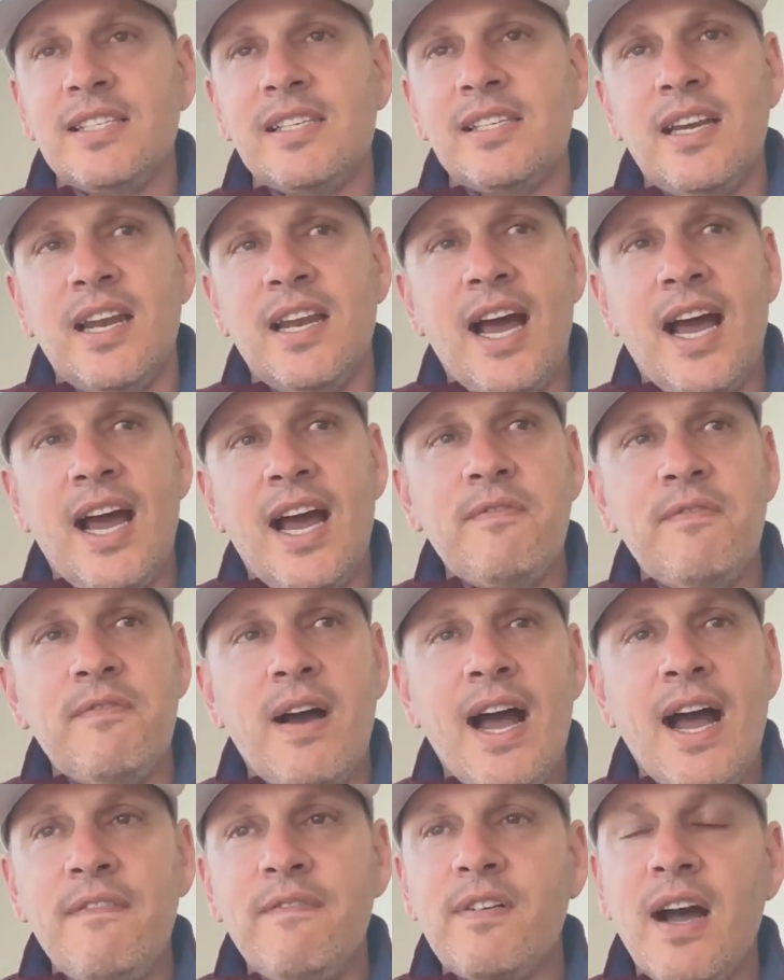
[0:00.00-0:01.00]
listen,
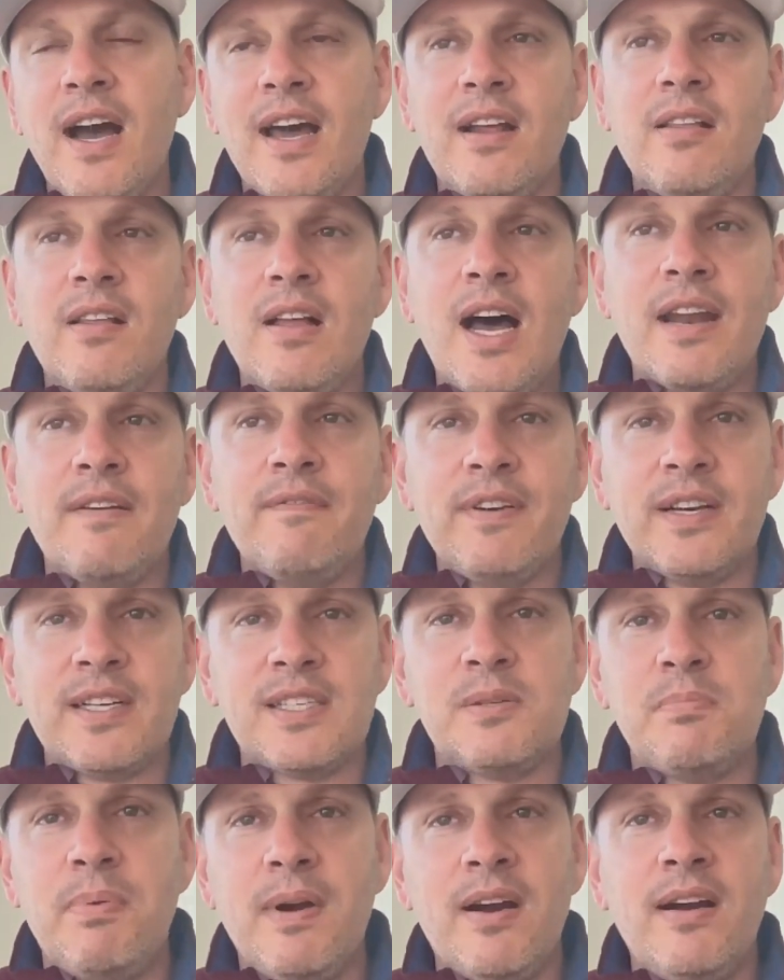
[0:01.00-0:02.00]
I've got a lot of
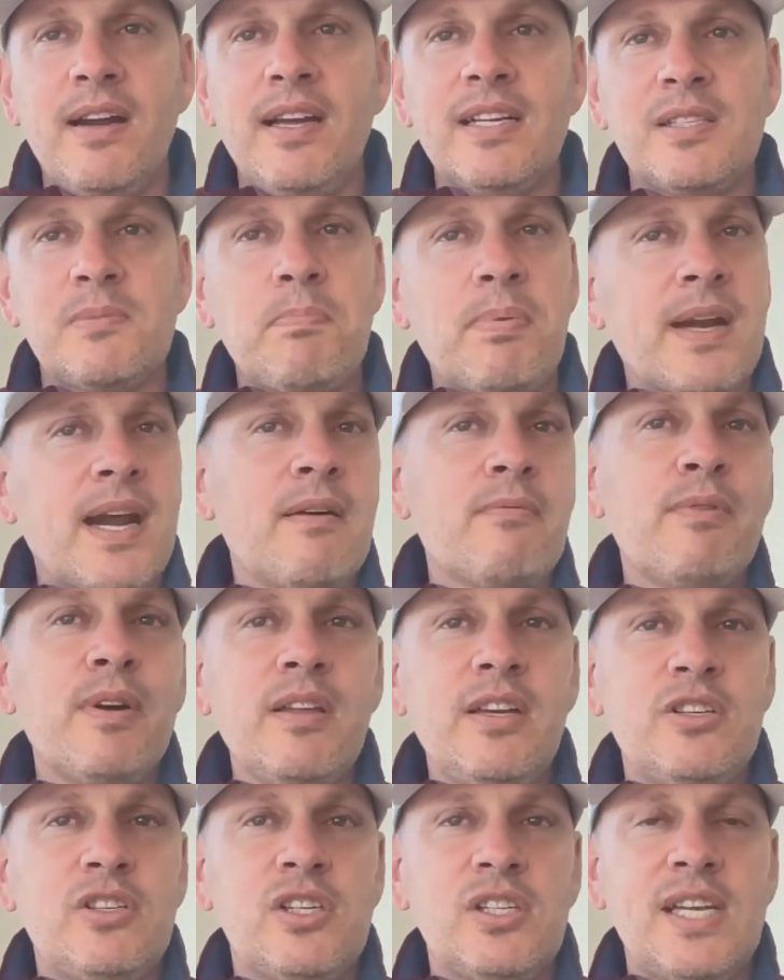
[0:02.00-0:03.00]
experience, but I
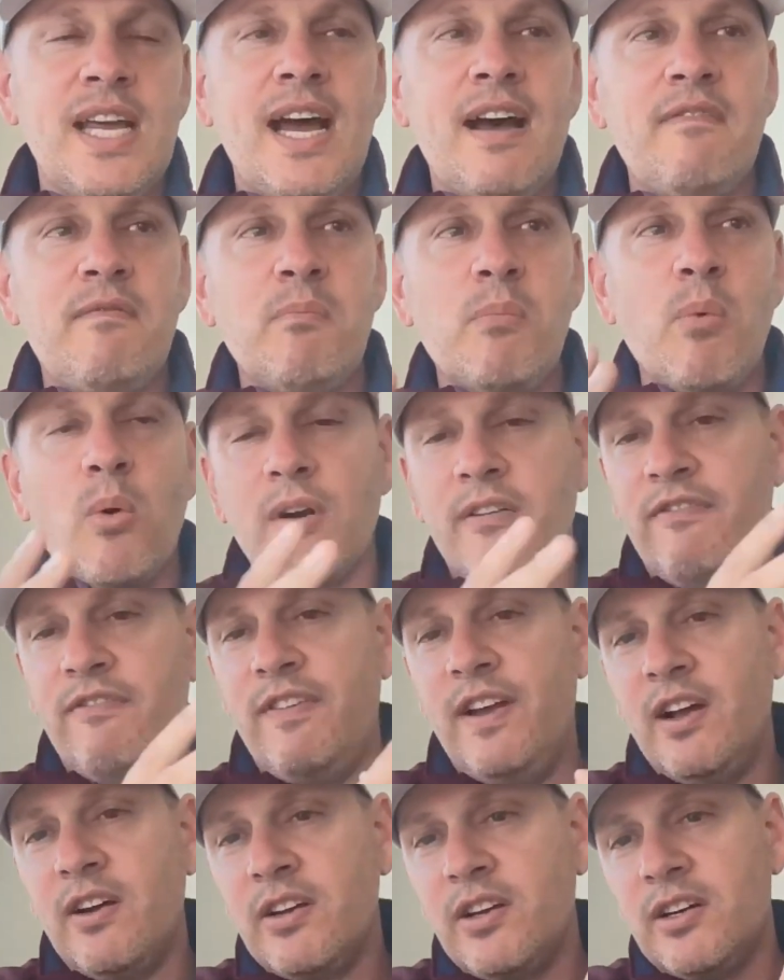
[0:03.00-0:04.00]
really just have more
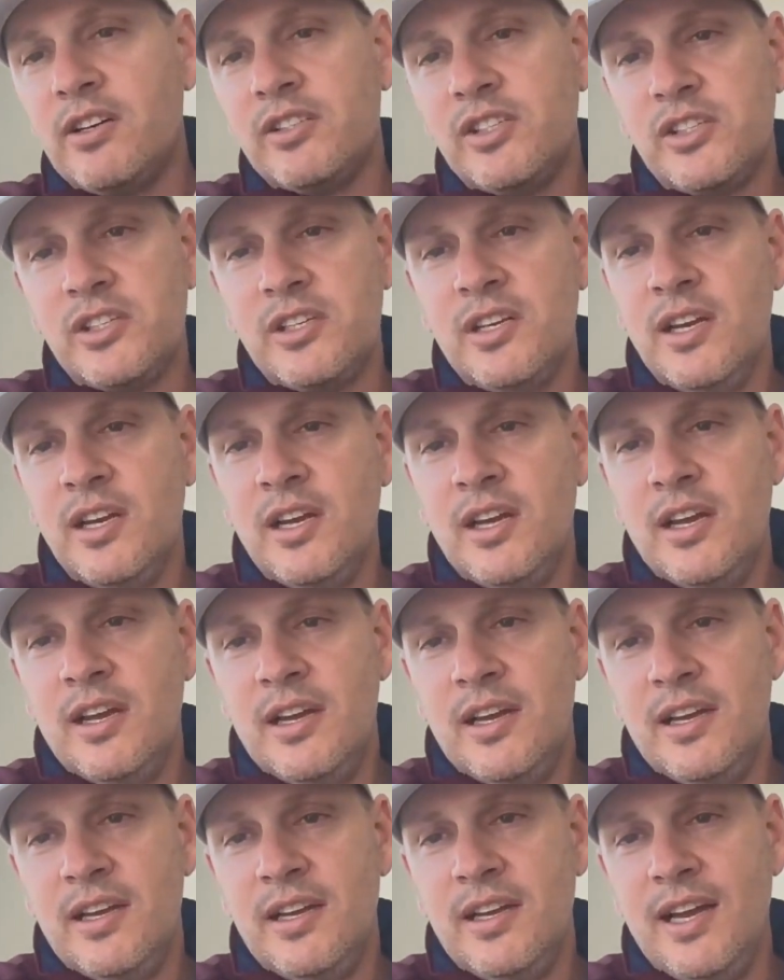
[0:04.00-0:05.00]
failures
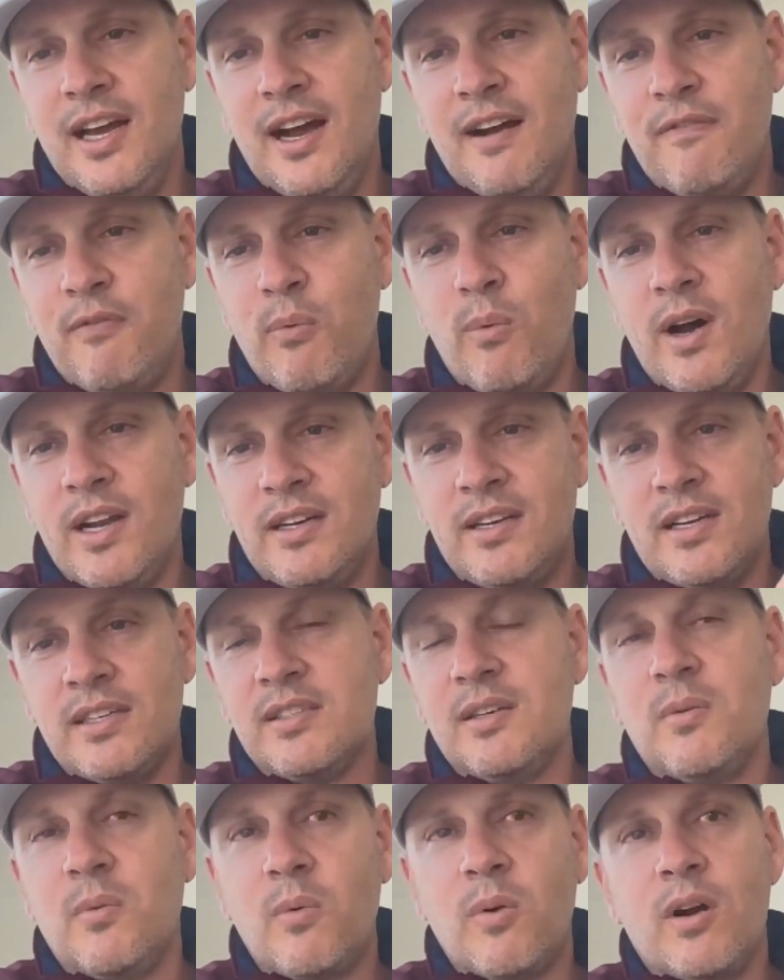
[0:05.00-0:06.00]
of what
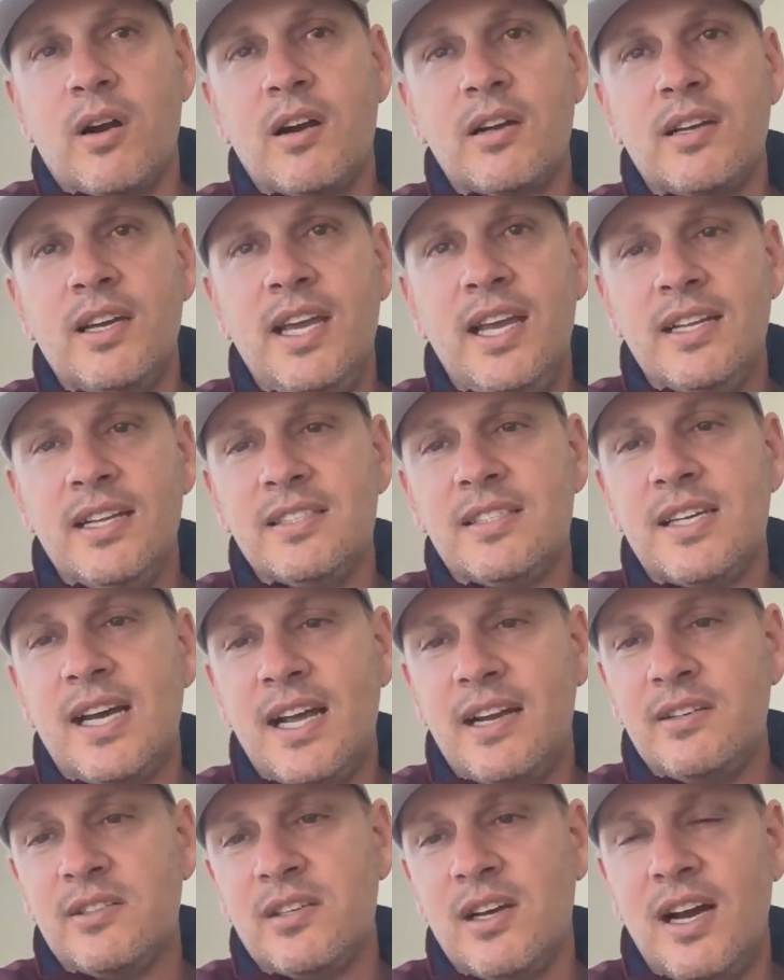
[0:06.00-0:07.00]
doesn't work
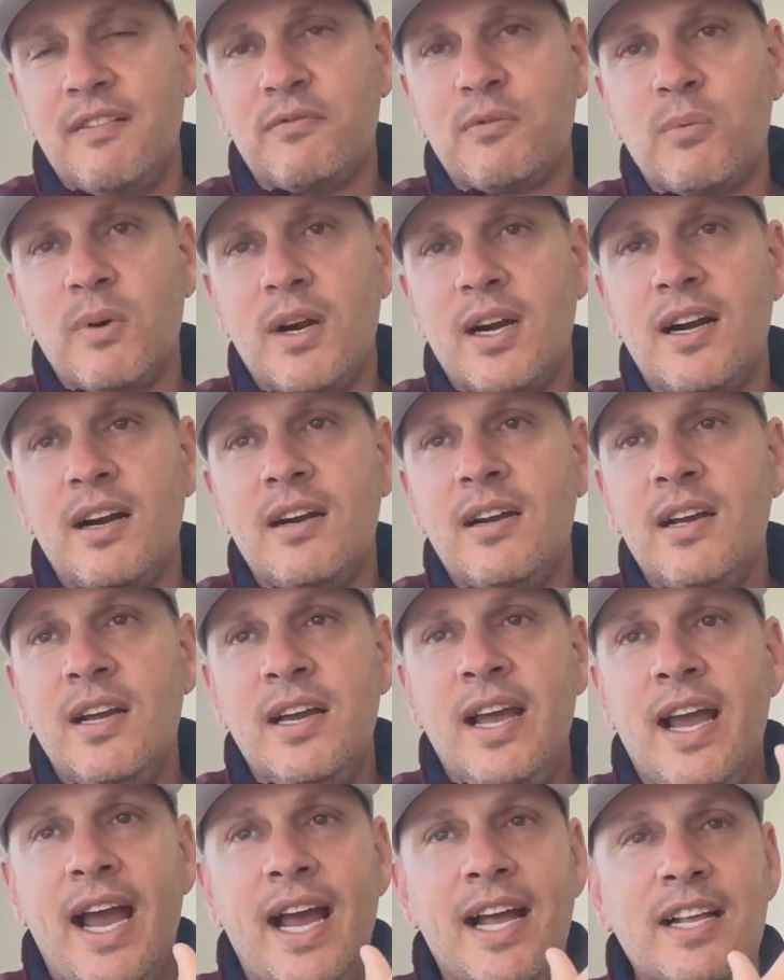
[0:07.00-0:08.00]
inside of
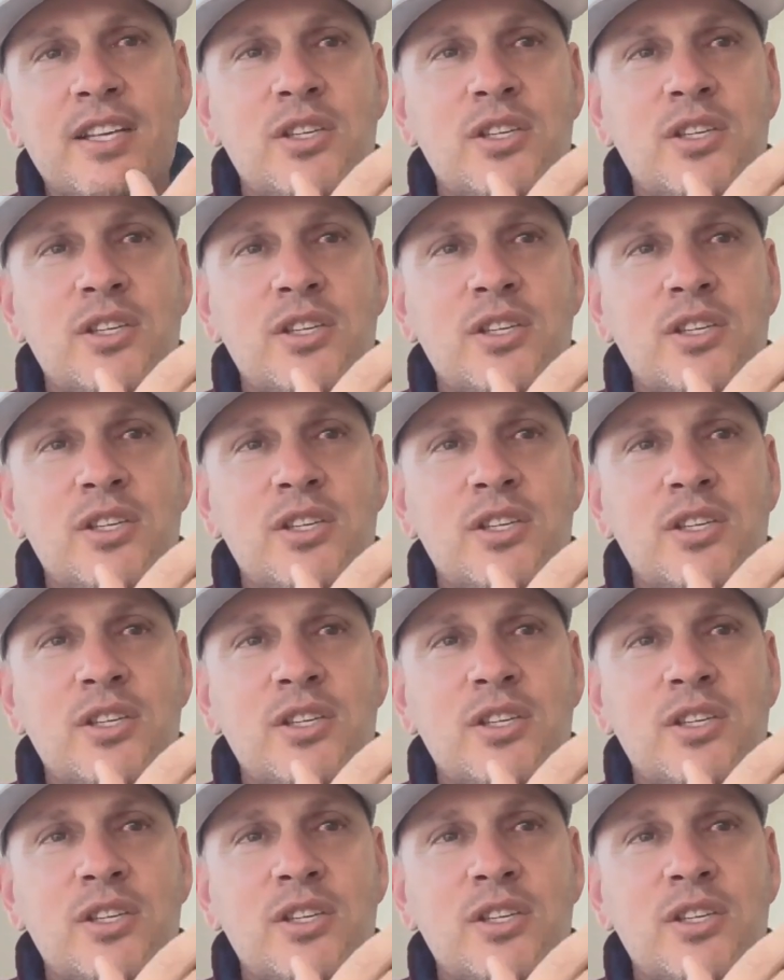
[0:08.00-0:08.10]
software.